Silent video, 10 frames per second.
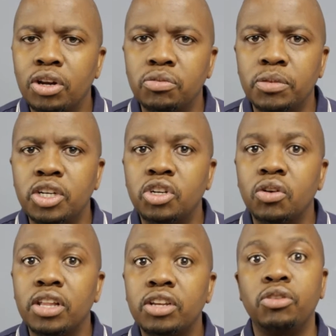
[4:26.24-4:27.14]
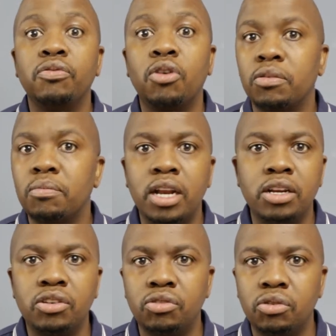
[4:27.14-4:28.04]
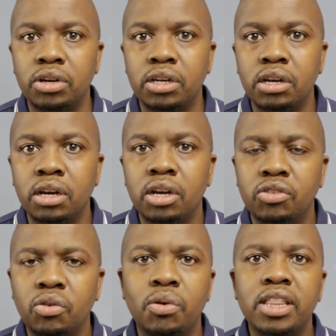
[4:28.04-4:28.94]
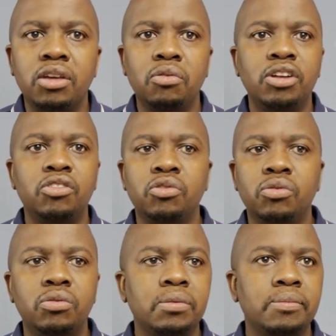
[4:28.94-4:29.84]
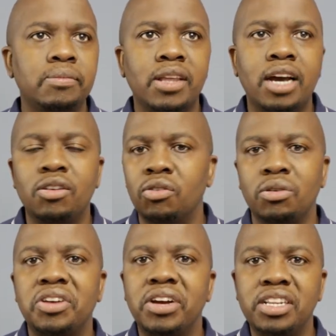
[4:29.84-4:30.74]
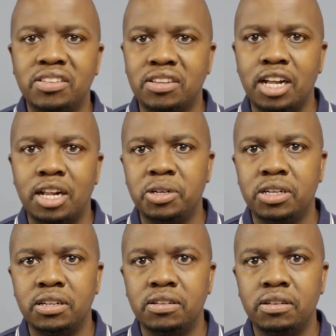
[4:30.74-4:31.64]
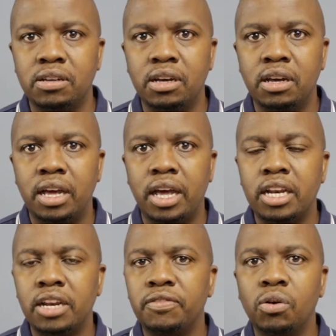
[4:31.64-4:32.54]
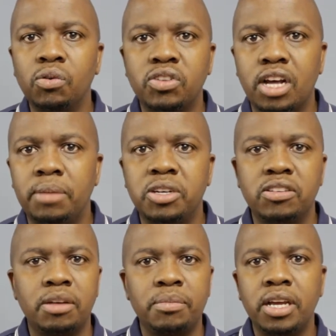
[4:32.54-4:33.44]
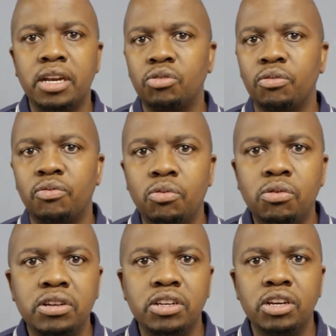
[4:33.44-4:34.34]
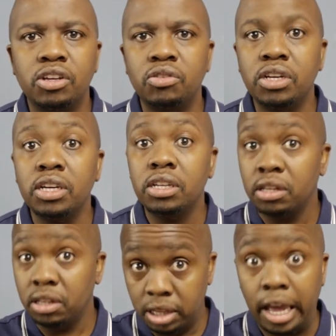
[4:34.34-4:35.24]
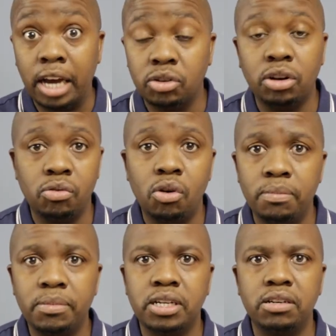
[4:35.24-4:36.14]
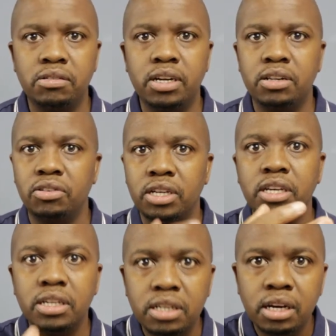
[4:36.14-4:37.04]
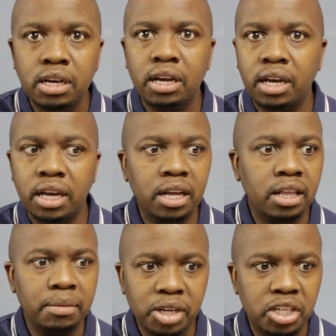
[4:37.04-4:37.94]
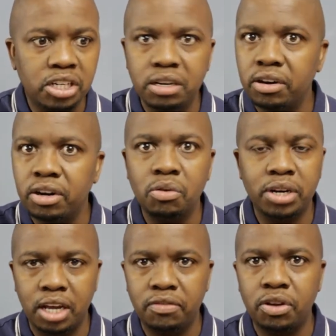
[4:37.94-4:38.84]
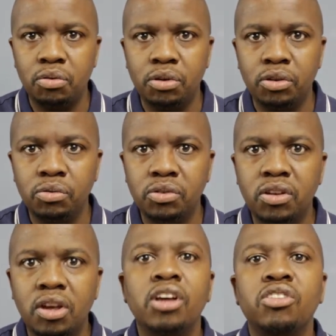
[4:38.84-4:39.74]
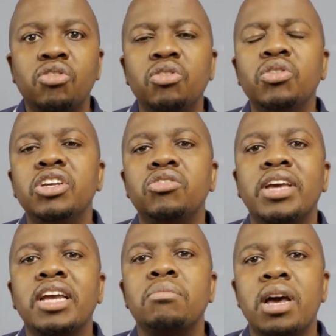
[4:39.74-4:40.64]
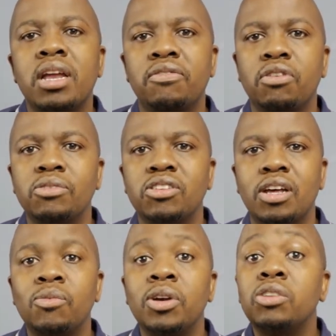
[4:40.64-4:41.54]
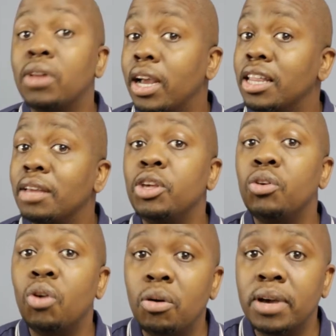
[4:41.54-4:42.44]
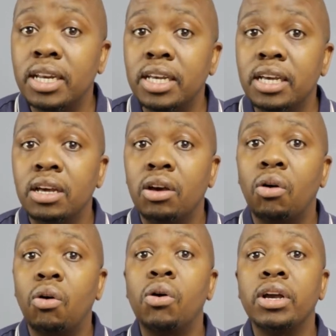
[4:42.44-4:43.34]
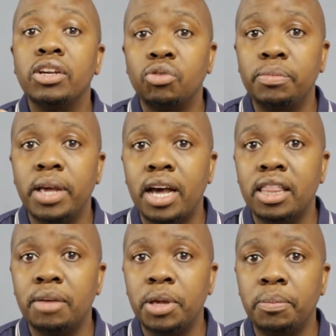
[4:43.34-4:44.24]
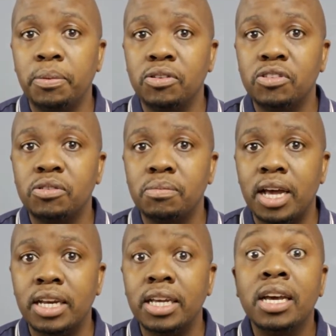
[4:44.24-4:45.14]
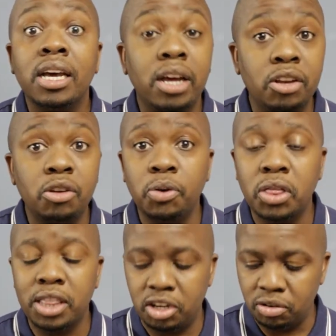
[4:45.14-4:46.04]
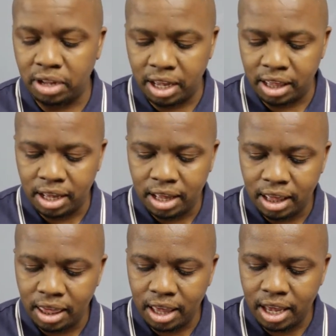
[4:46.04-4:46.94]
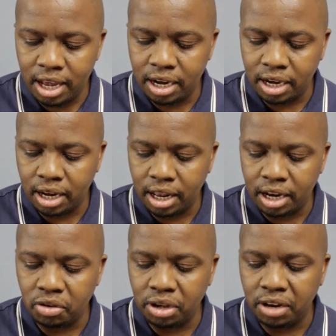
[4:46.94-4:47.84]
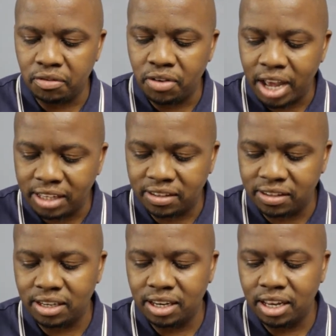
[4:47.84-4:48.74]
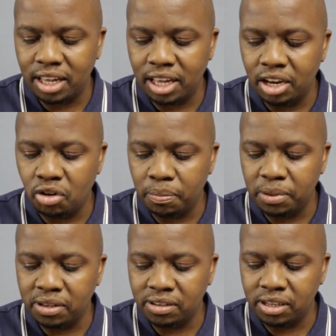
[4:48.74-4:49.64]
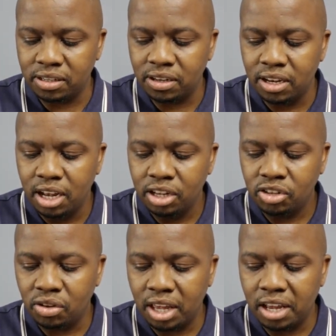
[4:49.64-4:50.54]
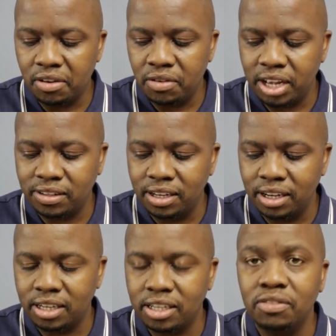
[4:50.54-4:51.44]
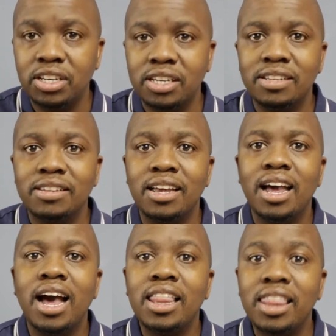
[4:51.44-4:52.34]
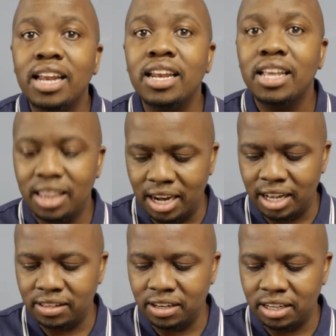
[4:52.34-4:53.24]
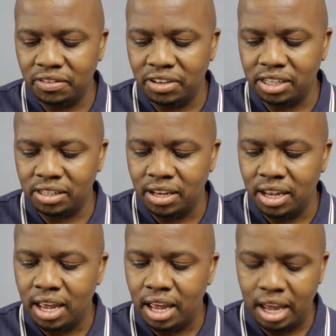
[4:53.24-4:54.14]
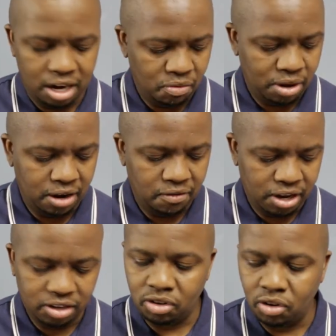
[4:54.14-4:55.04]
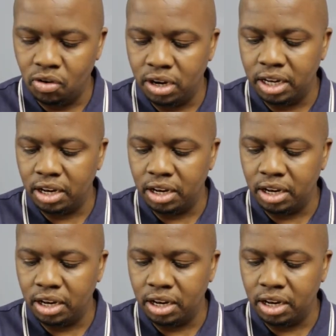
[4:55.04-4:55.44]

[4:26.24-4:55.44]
make sure that you've got money to do it. So whether you want to, create sculptures, and if those sculptures are made out of wood, you need the actual raw material, you need the machinery or whatever you will use. So you need to get money from somewhere. It will either be your money or it will be other people's money. And you put that together then, and you invest in your business. So the investing activities are then the next activities. And we invest only